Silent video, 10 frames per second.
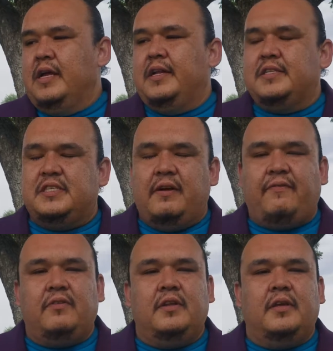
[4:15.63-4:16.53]
it is
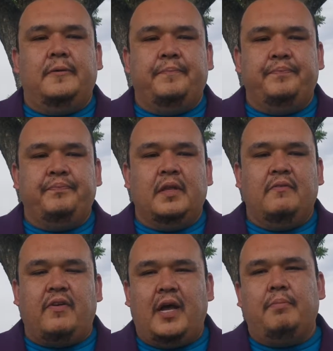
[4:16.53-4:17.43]
definitely
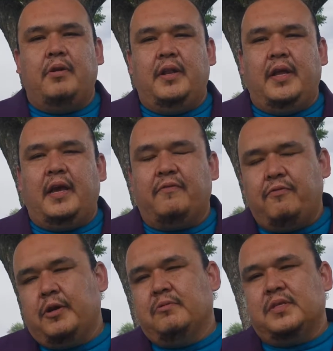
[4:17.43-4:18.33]
vibrating at a
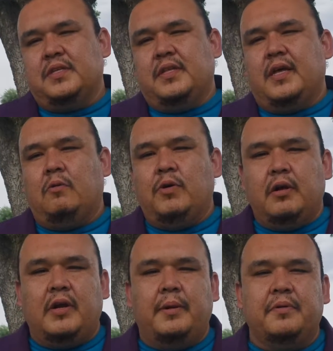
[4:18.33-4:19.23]
frequency that
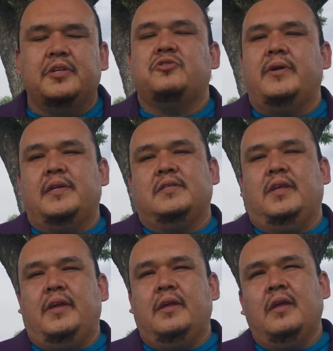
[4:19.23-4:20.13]
we are able to
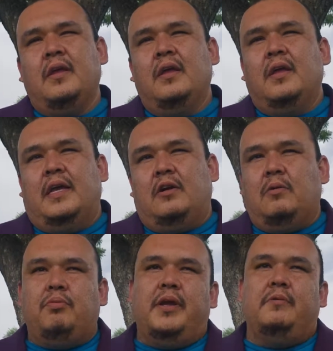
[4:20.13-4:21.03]
translate, and
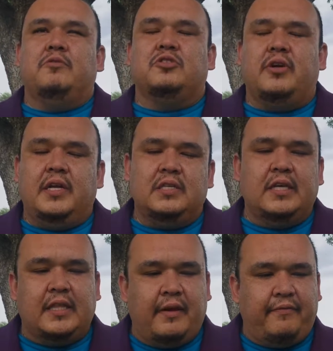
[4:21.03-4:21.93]
our brain will
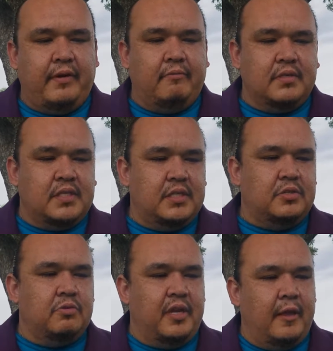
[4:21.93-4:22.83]
translate that frequency
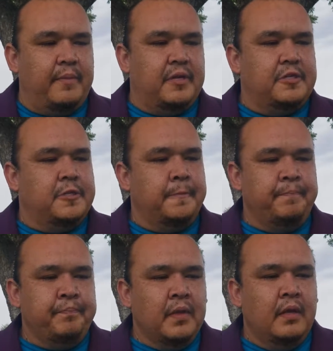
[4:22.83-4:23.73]
to an image.
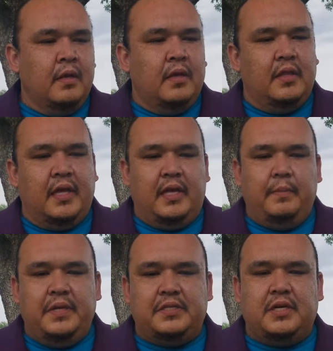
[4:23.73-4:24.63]
And that
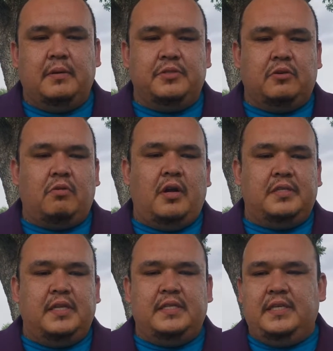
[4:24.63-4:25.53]
image comes
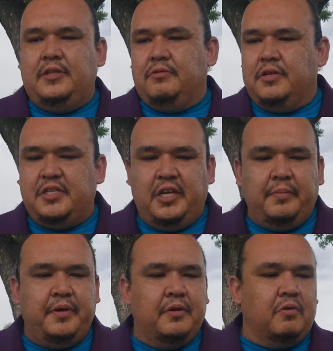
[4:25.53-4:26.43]
across as either a
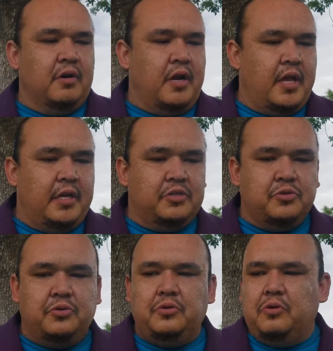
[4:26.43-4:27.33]
demon or an
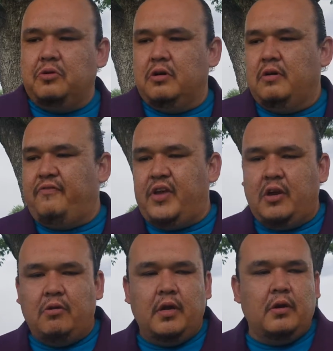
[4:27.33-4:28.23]
angel or a
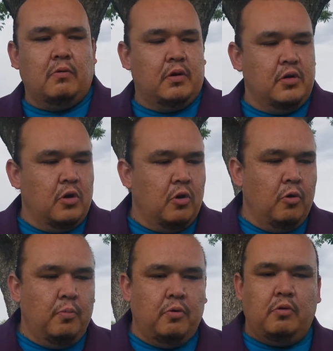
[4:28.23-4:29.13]
fairy or a
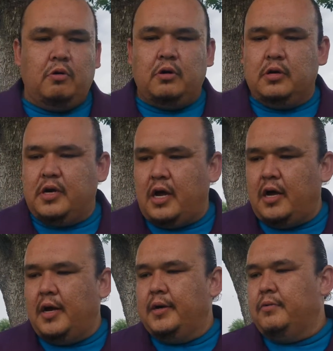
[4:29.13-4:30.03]
gnome or a
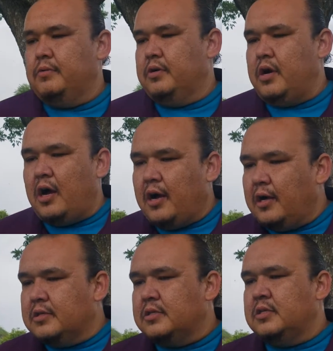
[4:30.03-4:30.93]
god or
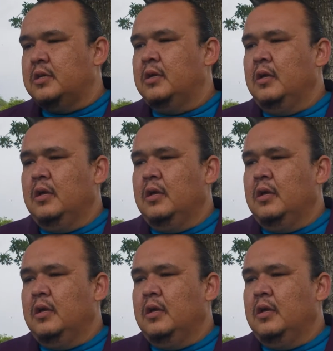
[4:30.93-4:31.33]
gods.